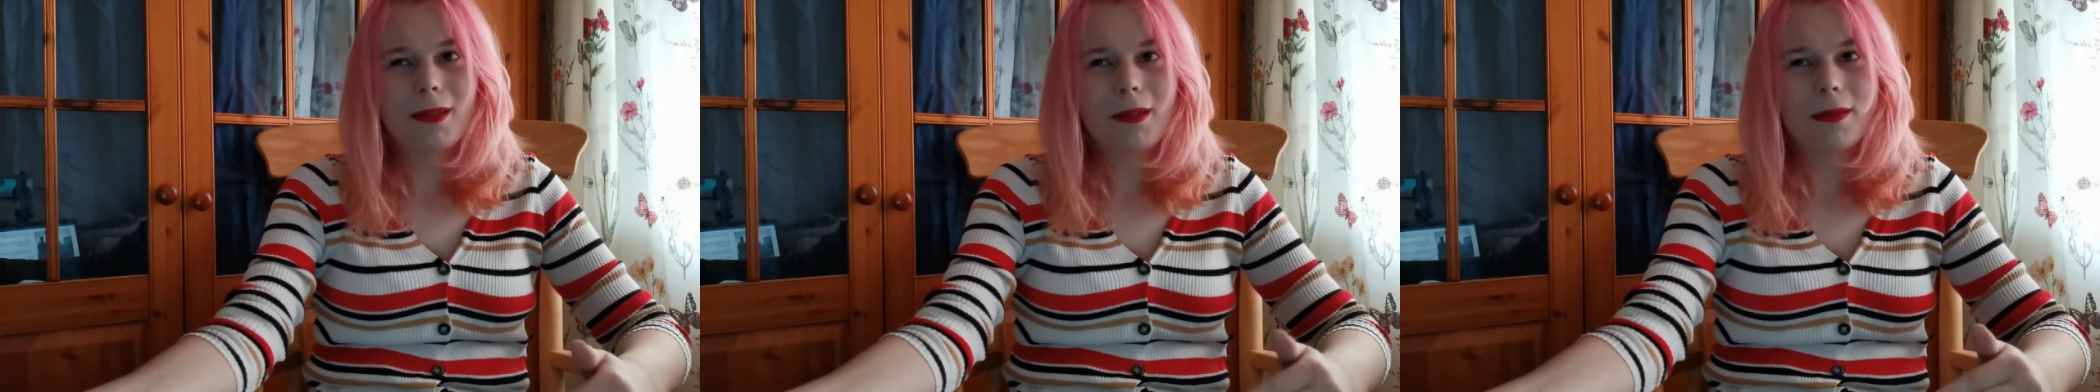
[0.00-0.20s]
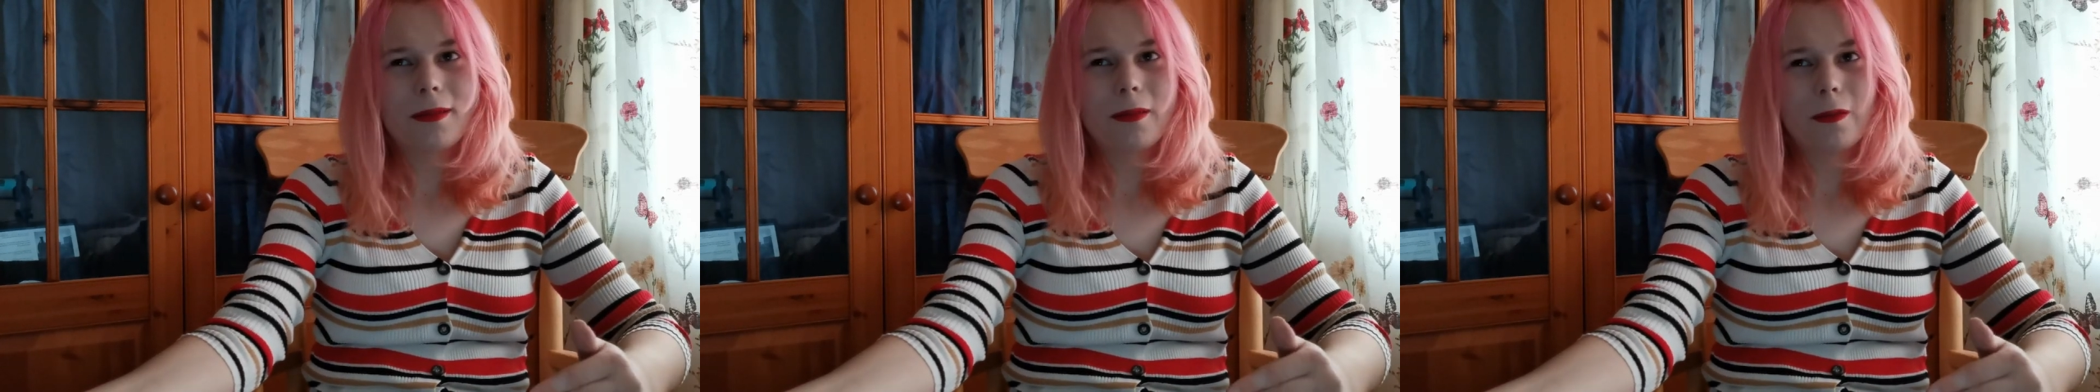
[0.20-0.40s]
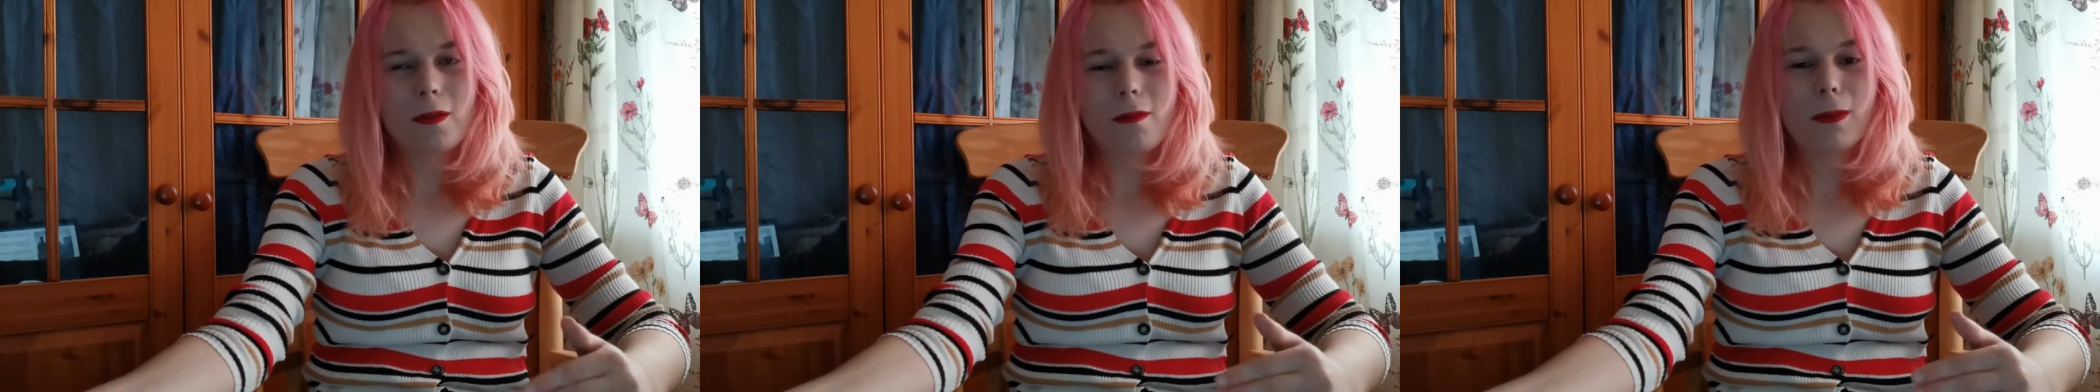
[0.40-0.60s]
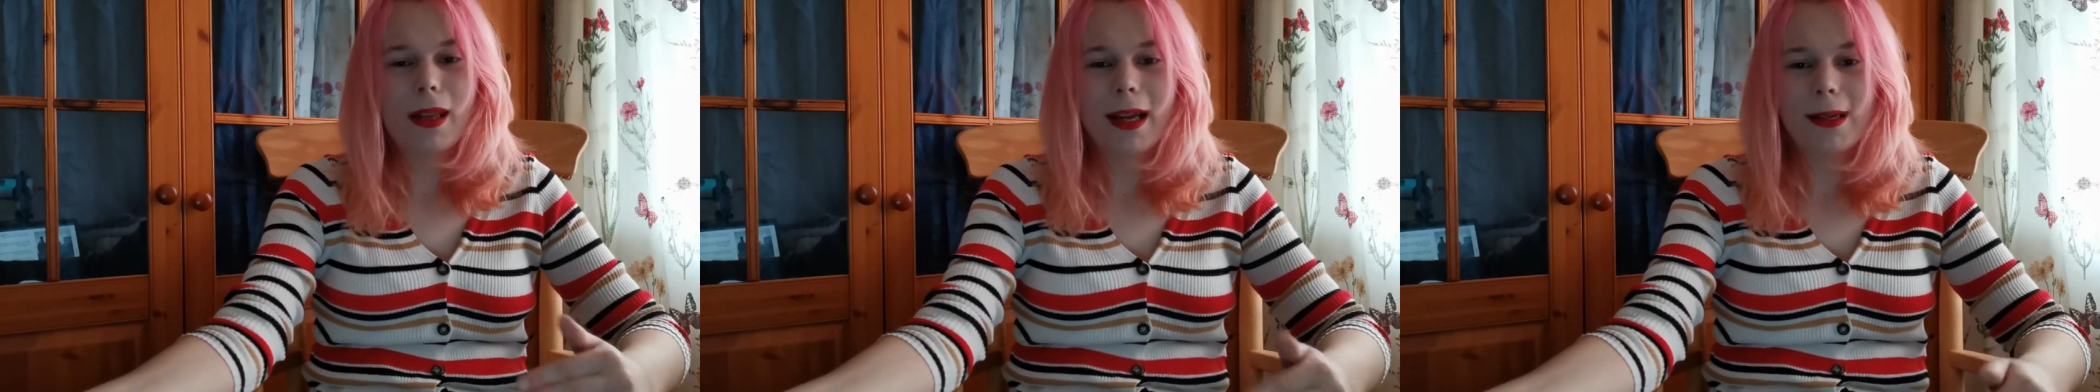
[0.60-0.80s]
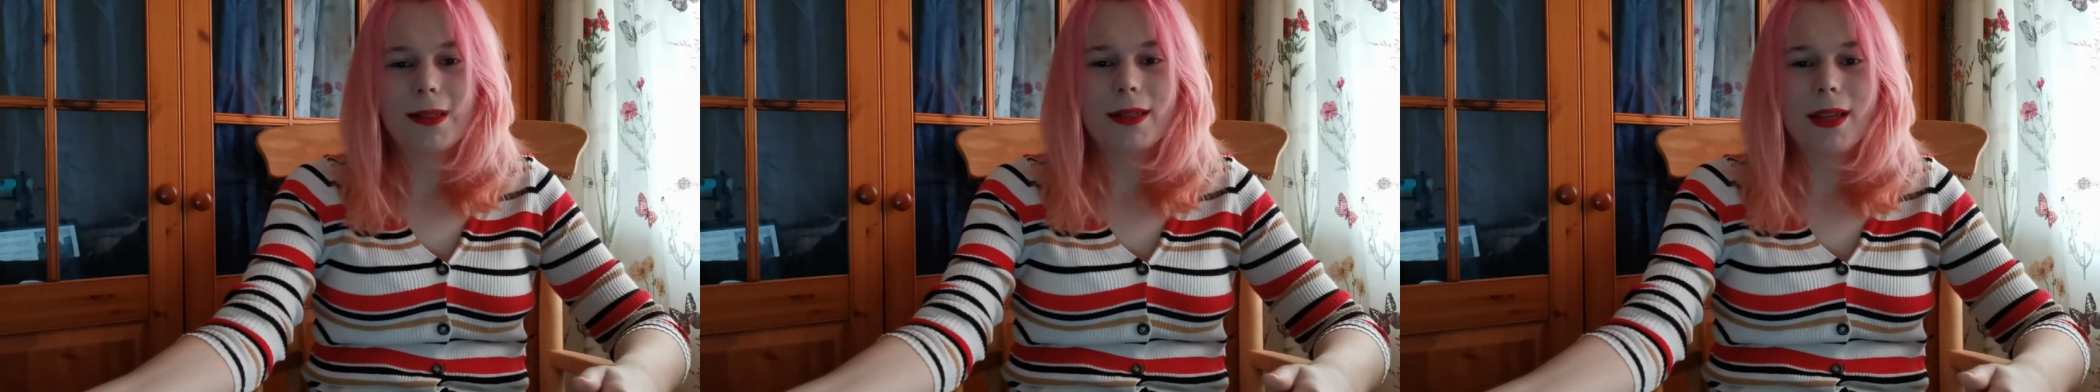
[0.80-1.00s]
on for
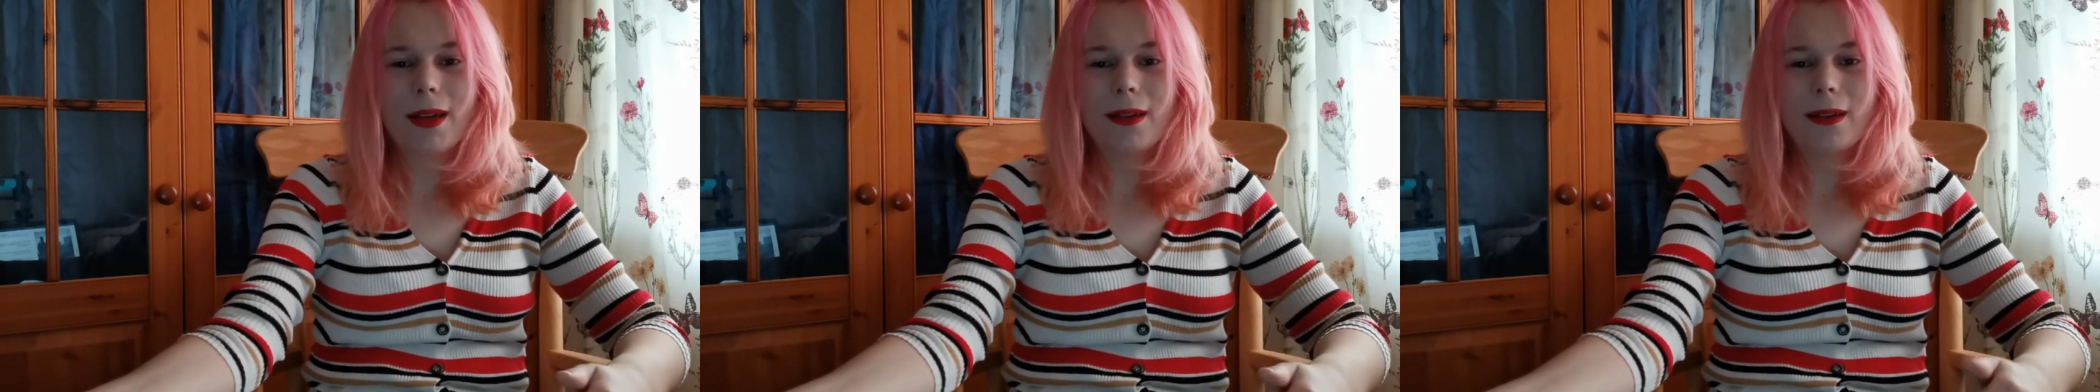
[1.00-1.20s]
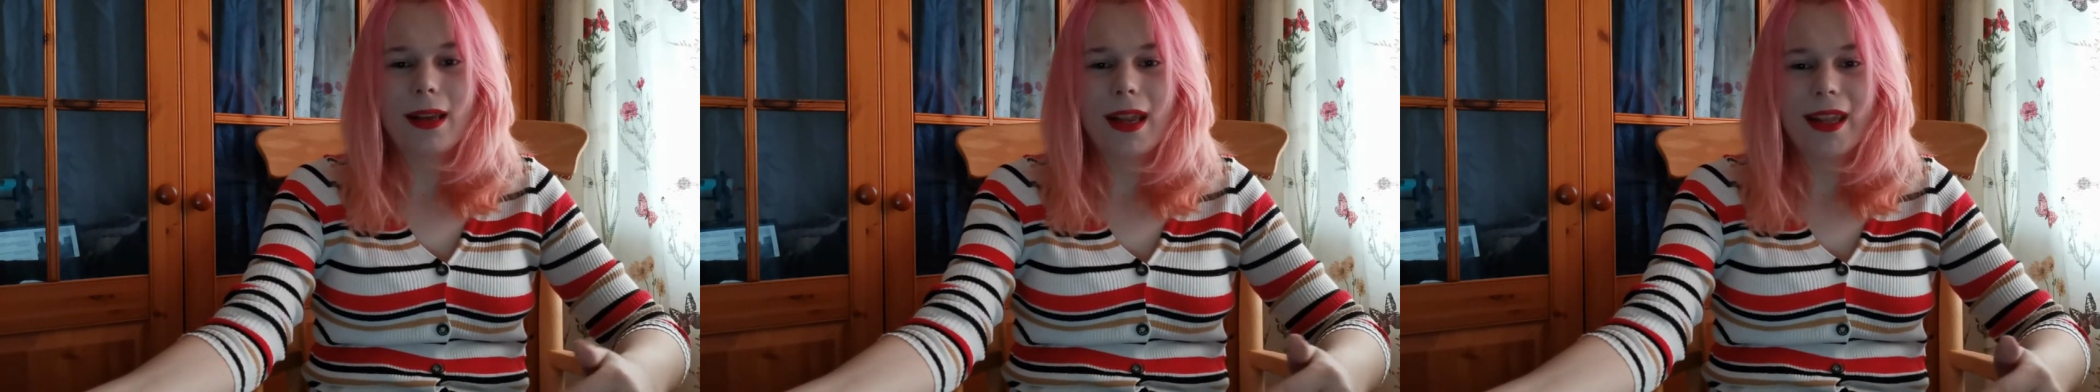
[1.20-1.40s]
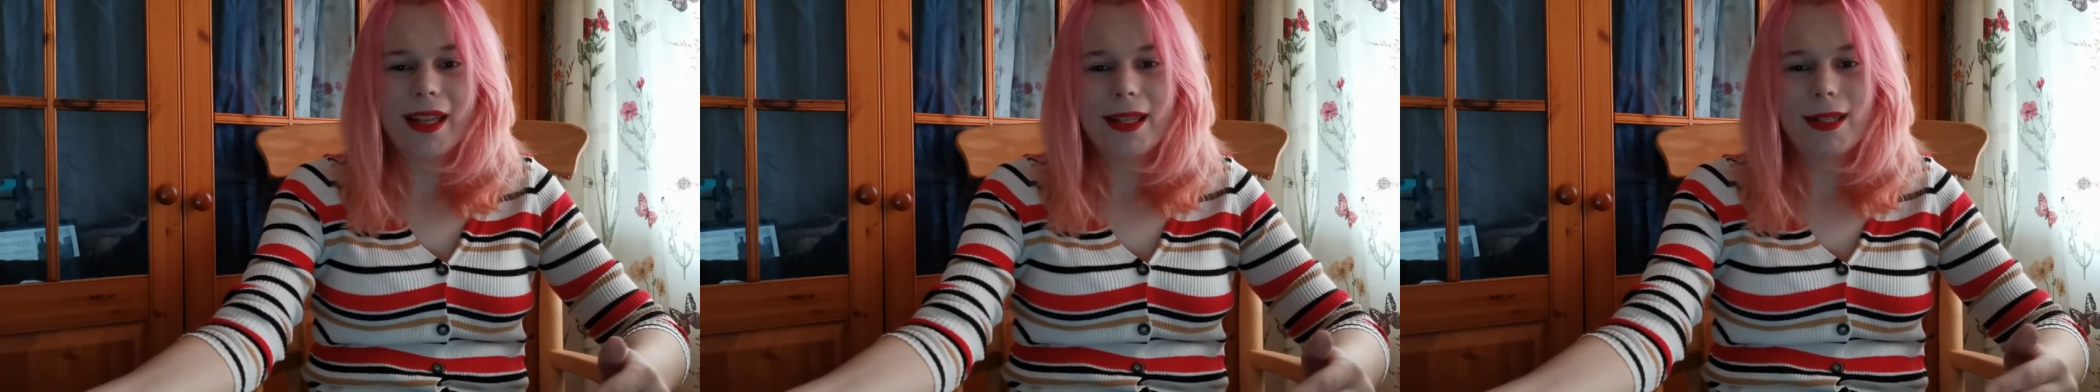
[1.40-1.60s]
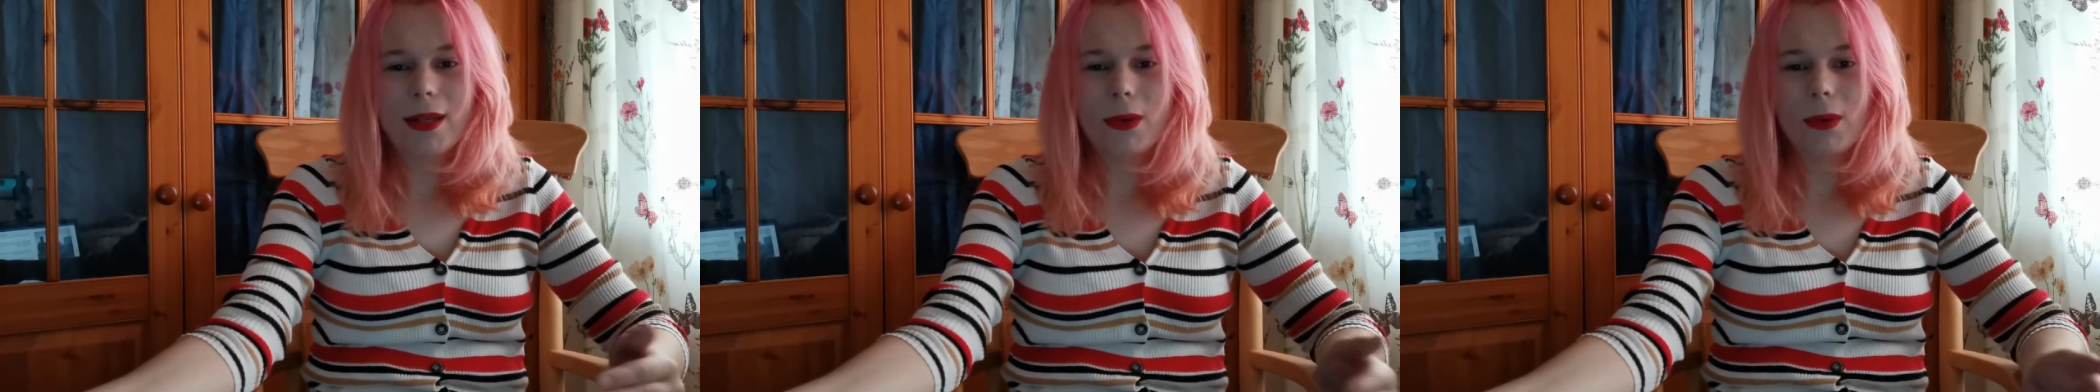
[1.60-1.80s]
Blackstone is